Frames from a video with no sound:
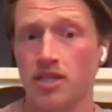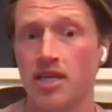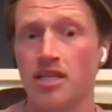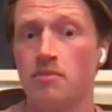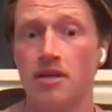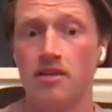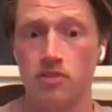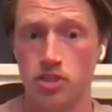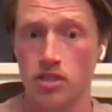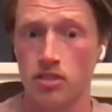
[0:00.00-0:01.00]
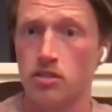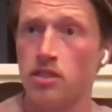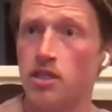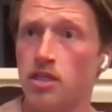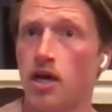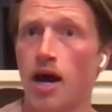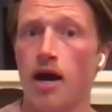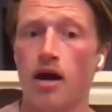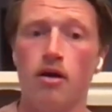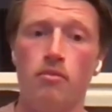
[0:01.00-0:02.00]
like in the middle of the jungle. Yeah.
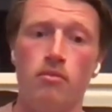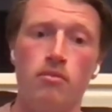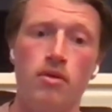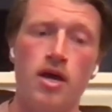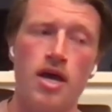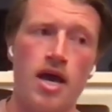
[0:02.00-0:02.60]
Um,